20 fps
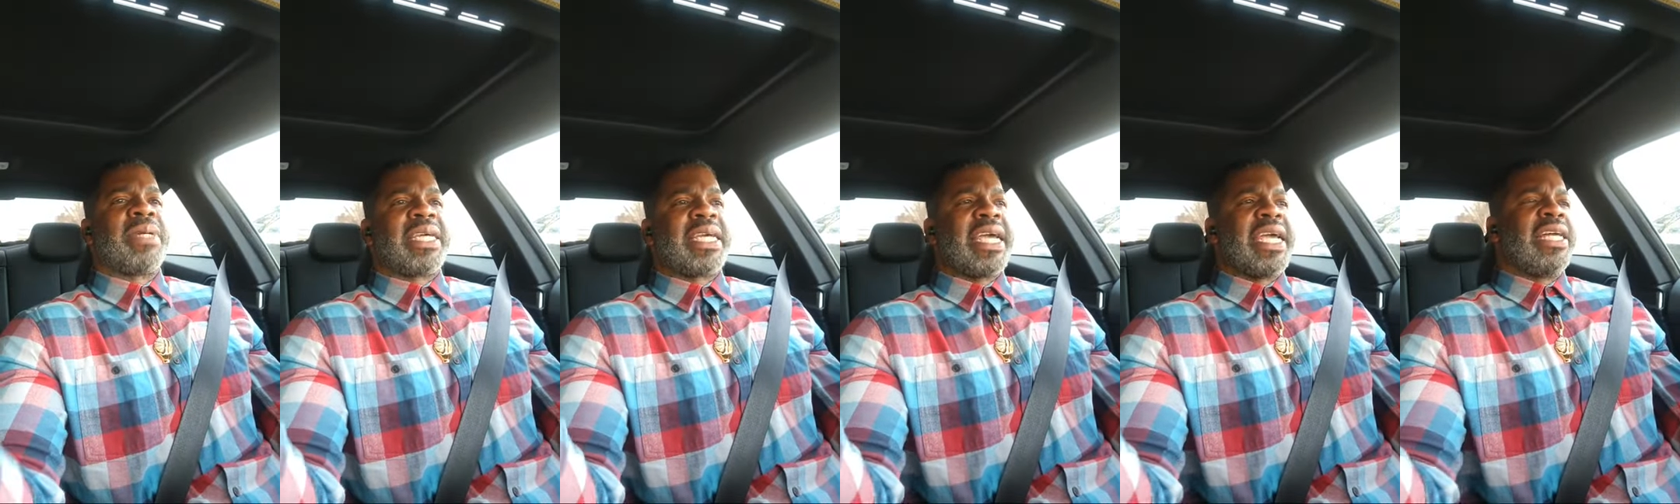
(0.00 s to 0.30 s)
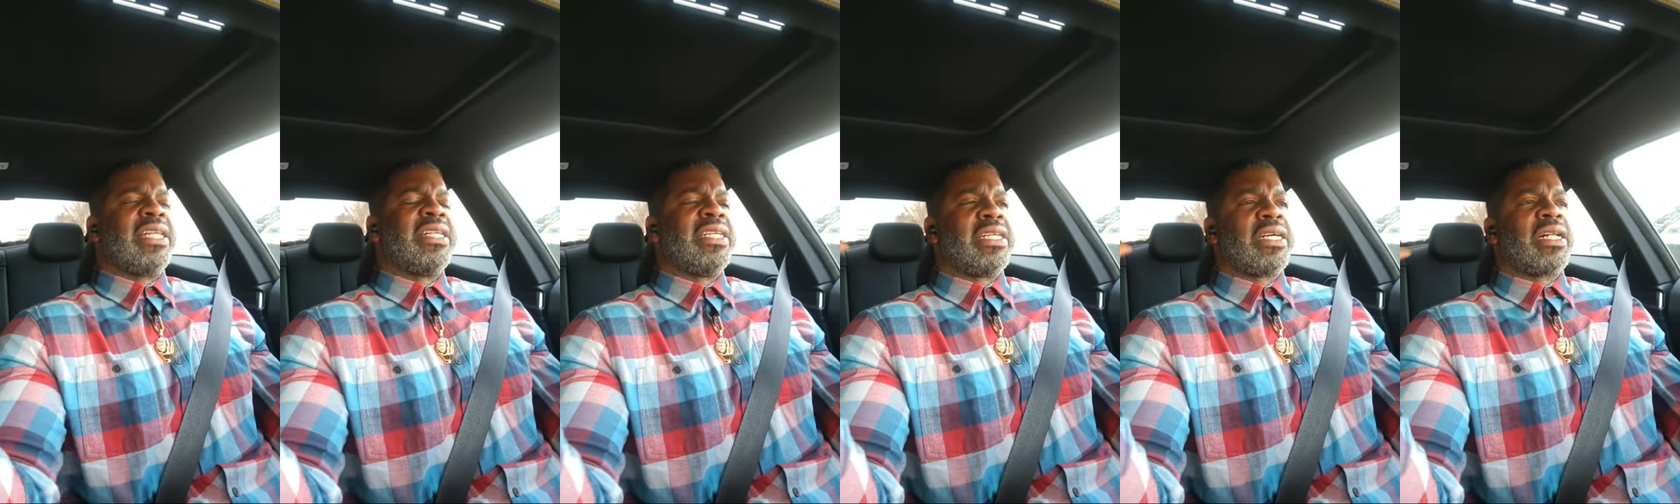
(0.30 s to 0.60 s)

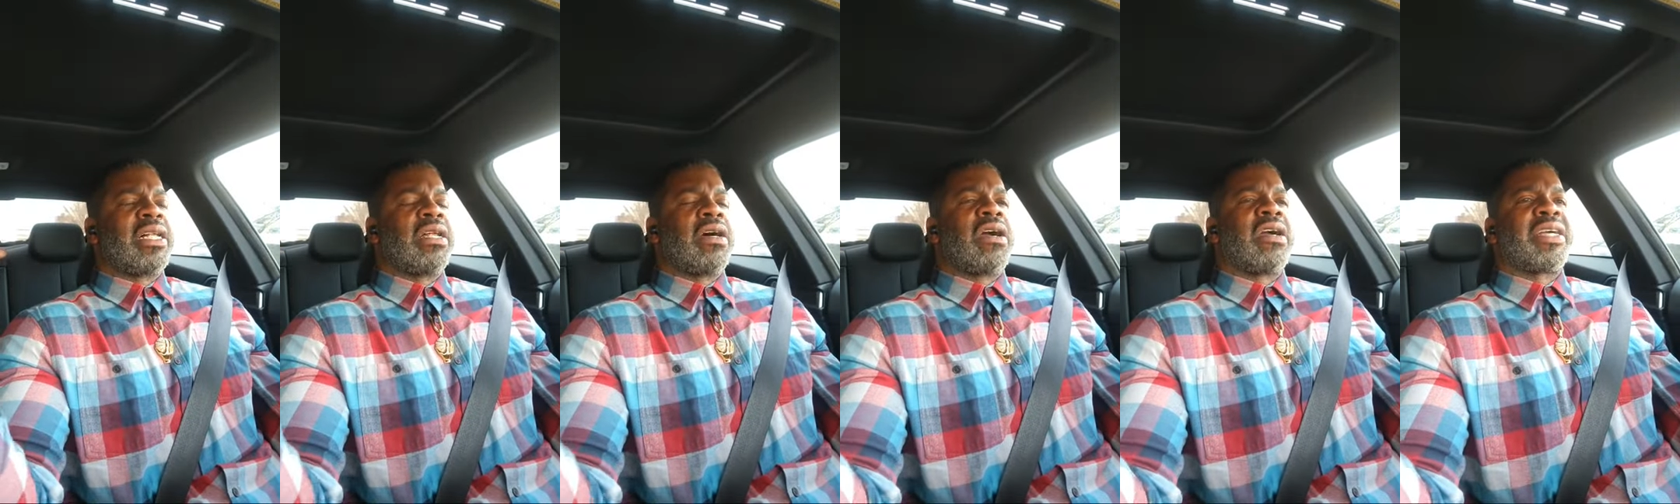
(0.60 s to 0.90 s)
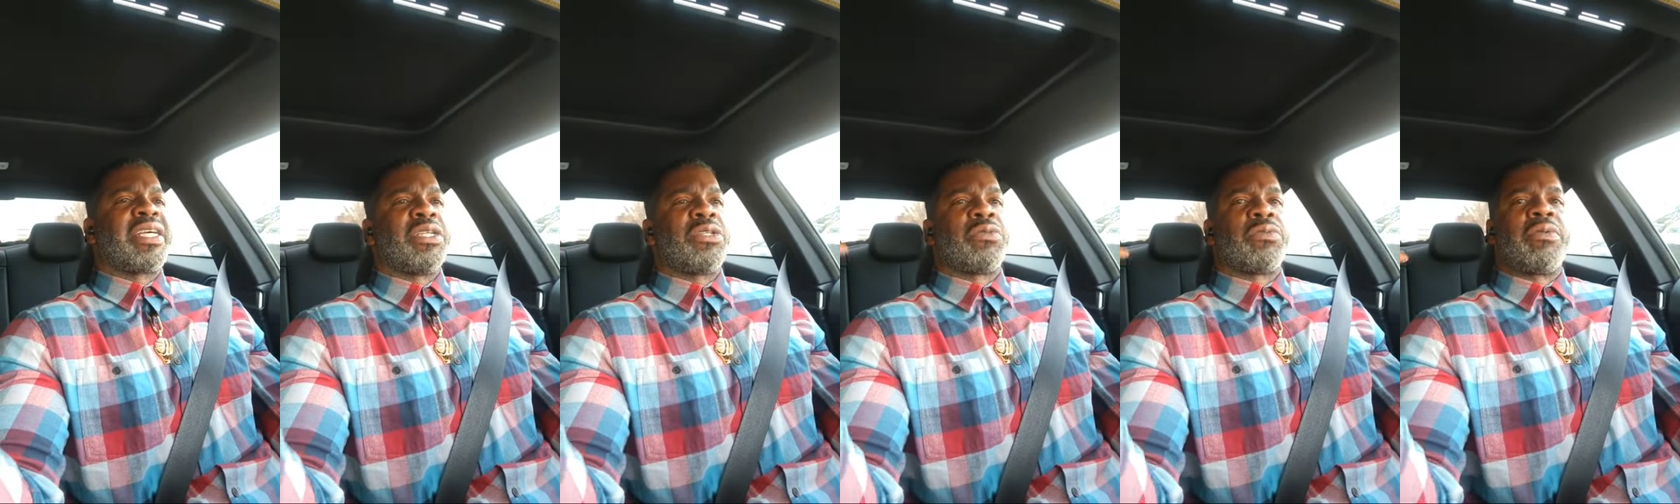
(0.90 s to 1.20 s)
Caitlin
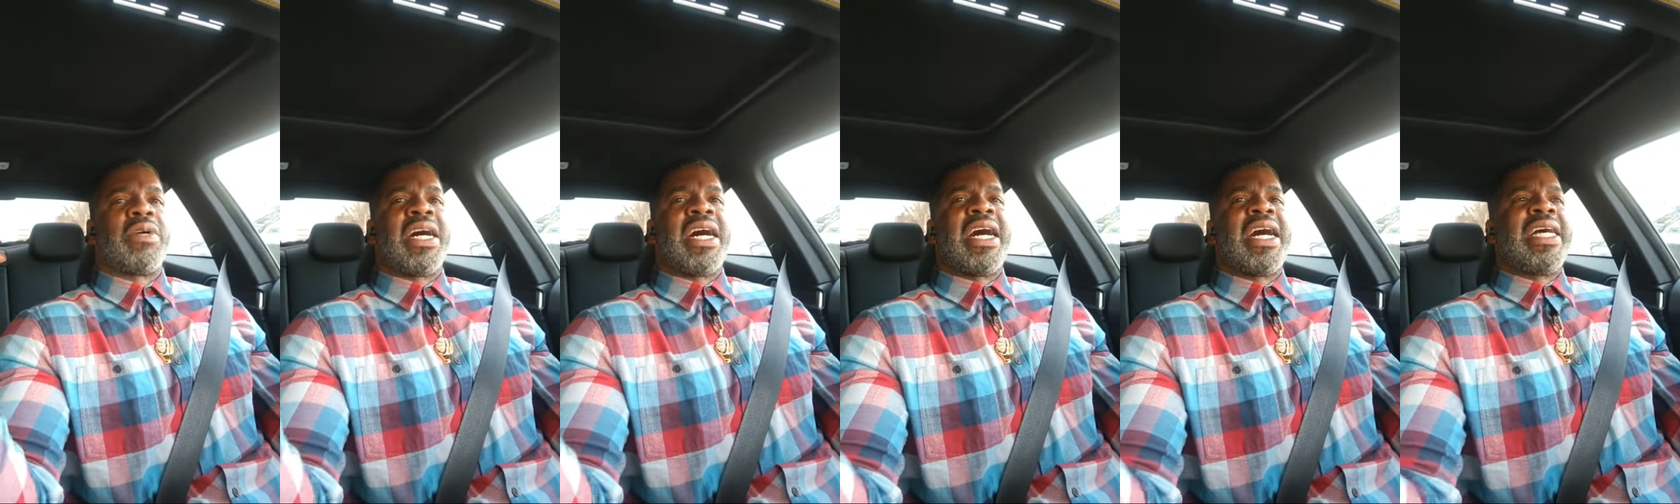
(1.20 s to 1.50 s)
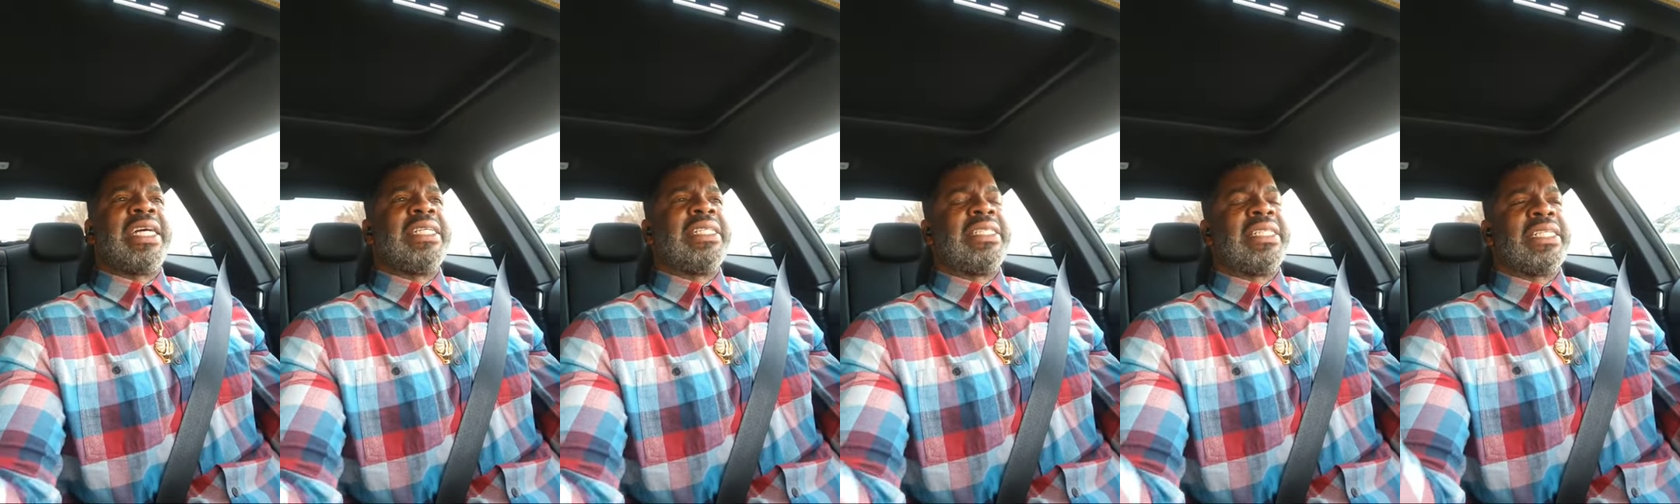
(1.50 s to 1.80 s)
Clark is
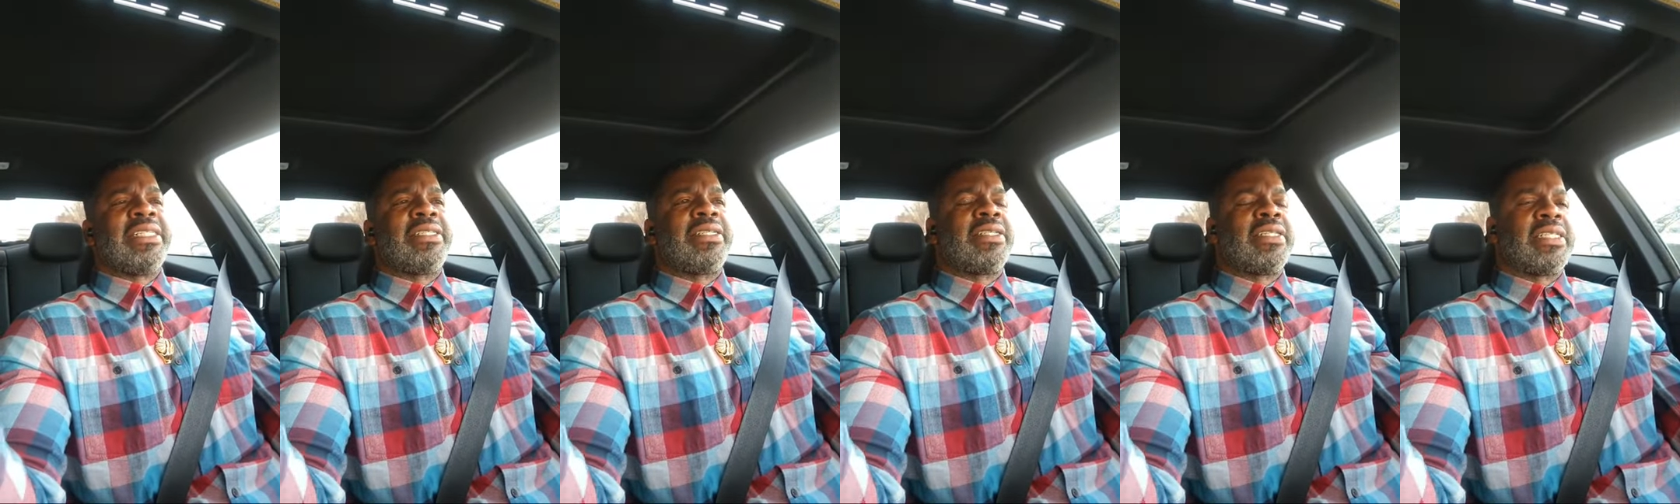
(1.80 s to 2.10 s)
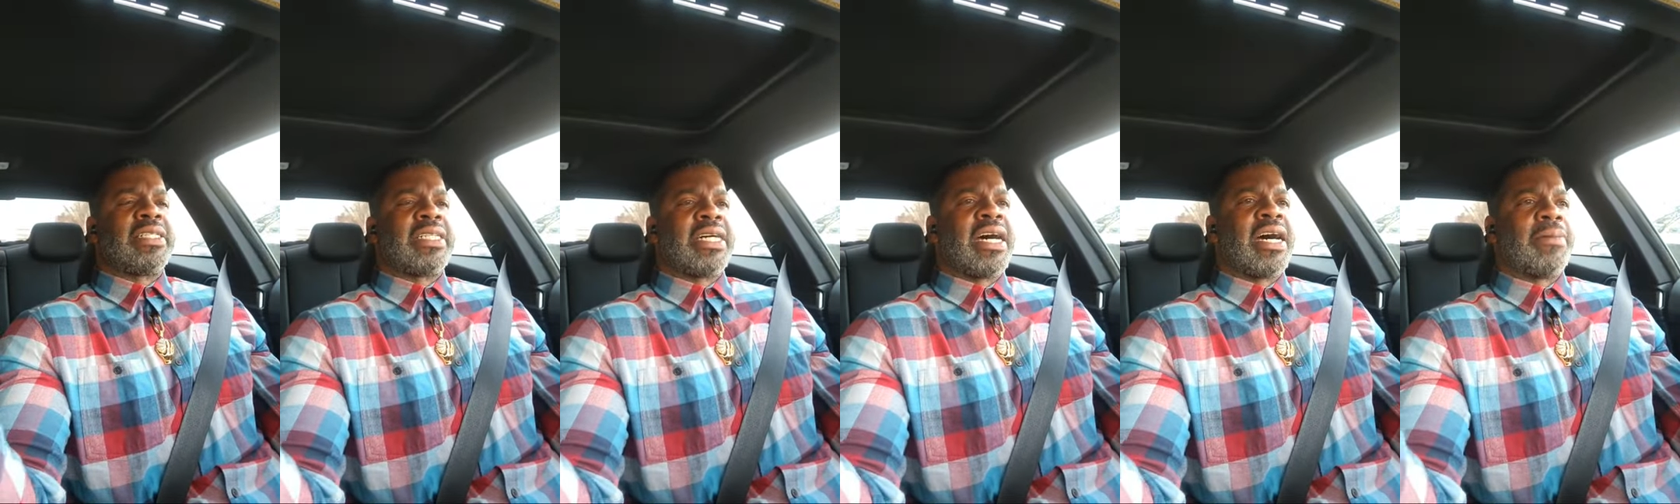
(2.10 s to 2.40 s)
rising to the
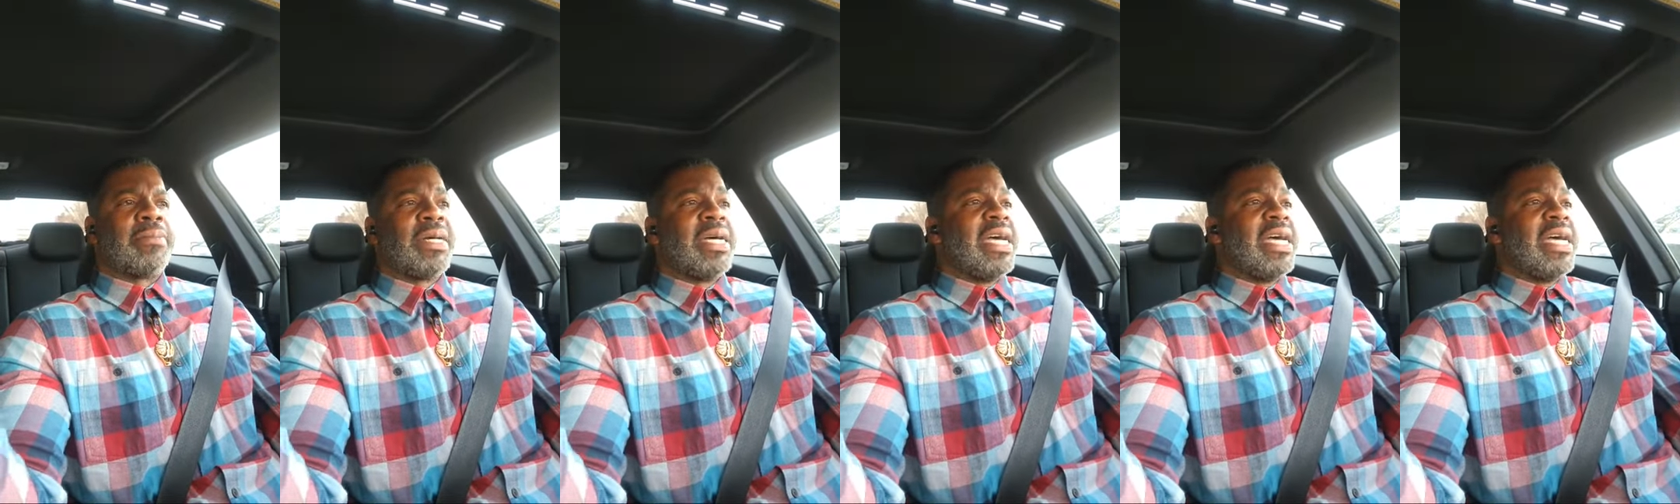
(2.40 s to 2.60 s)
top.